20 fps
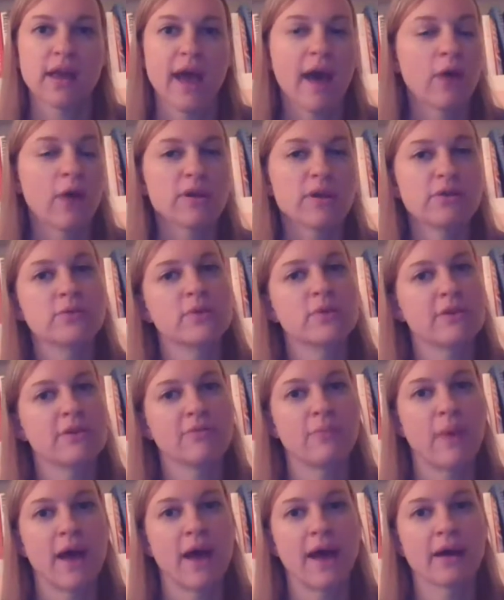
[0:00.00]
how can you
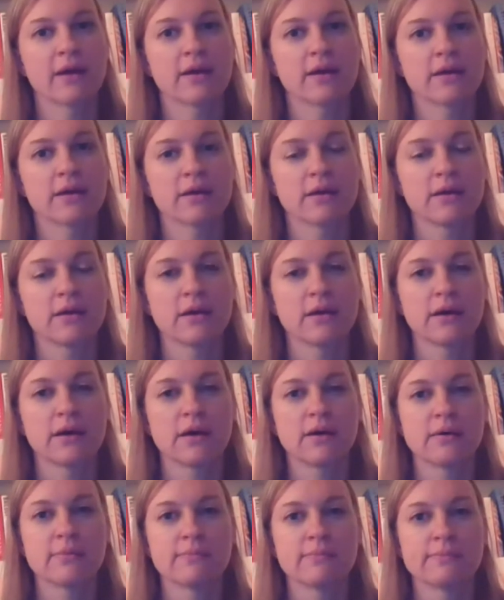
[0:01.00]
give back?
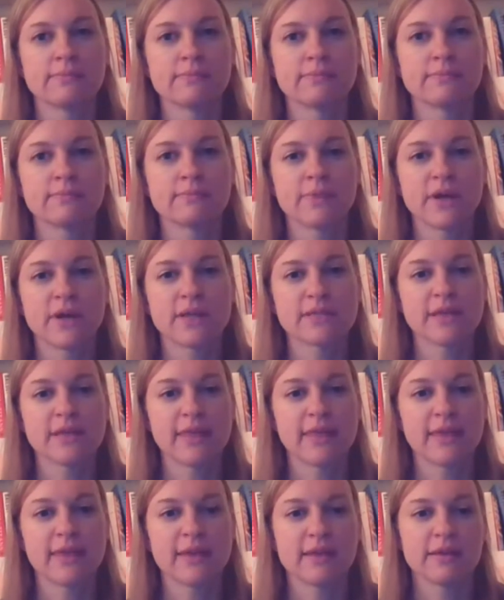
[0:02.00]
Um, because I
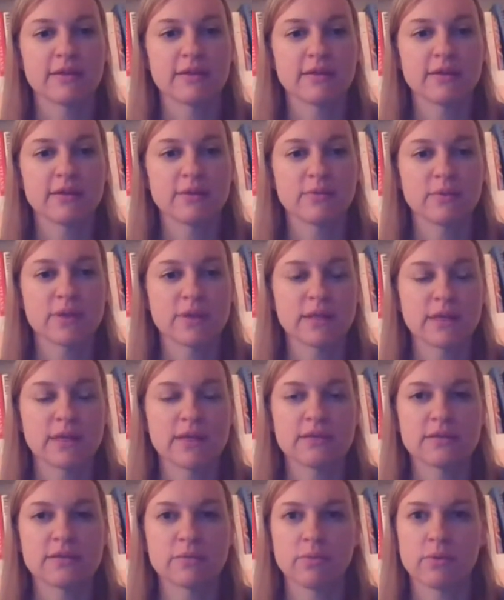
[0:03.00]
think it, it really
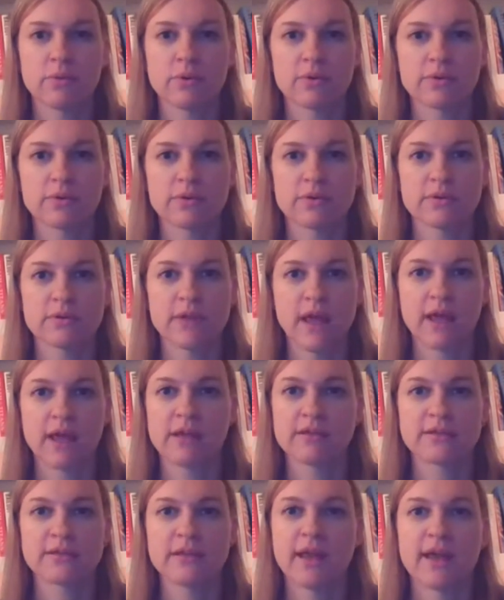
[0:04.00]
is important
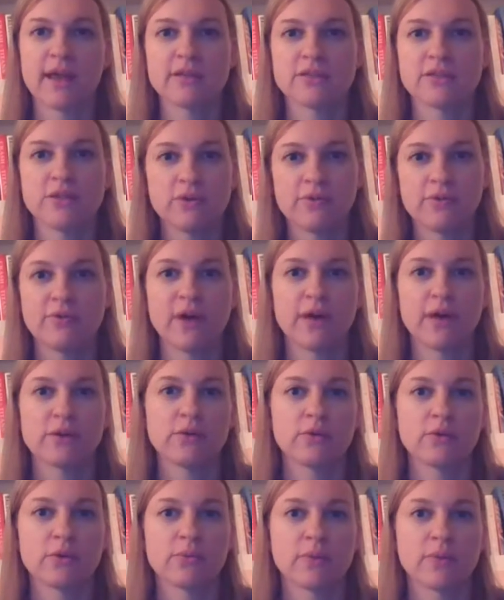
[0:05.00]
as, as you value
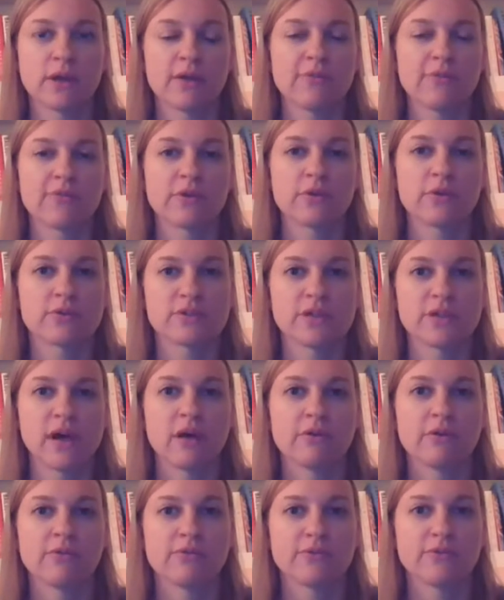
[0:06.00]
your money for
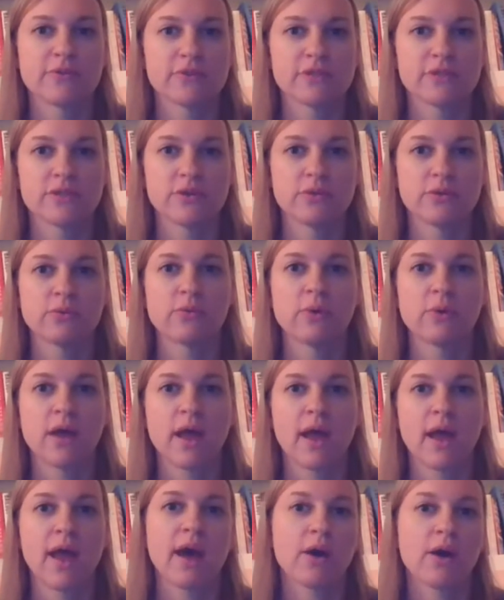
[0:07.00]
yourself to
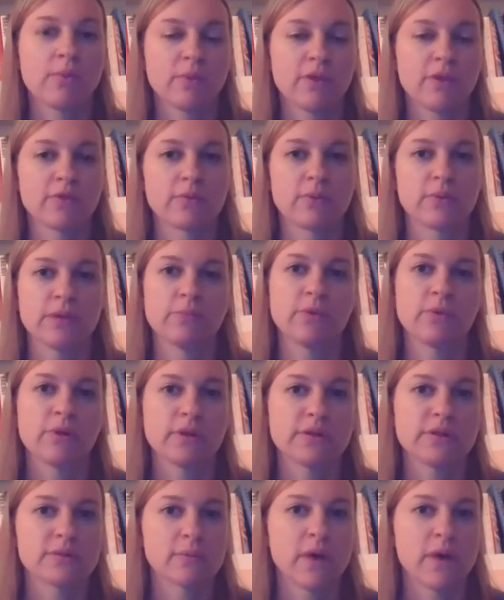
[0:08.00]
help other
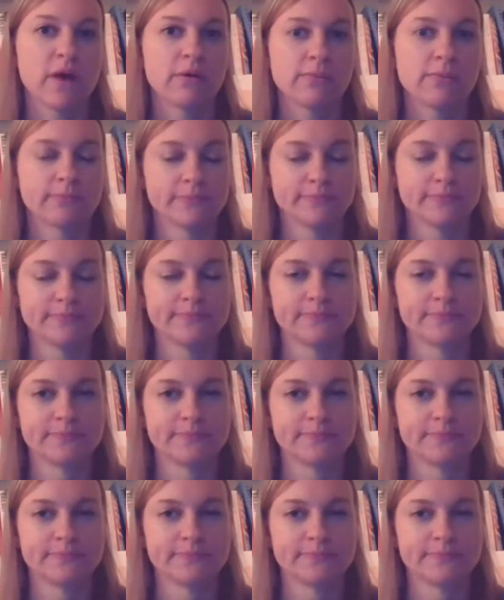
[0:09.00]
people as well.